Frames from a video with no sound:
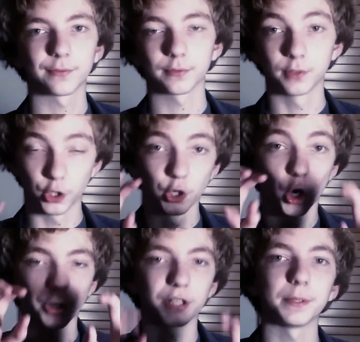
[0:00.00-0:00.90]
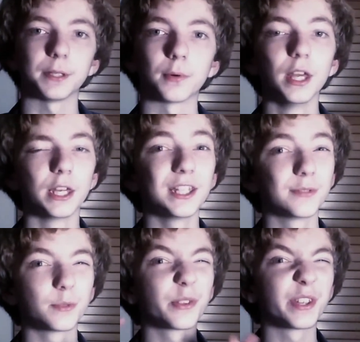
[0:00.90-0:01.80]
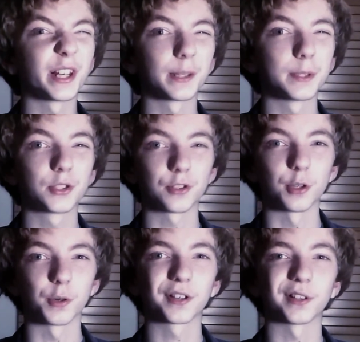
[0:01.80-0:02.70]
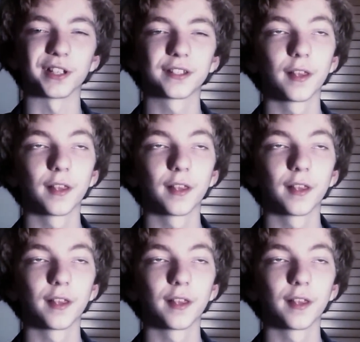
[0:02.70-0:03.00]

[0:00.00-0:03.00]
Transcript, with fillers: the nerdy people, even within elementary there were cliques.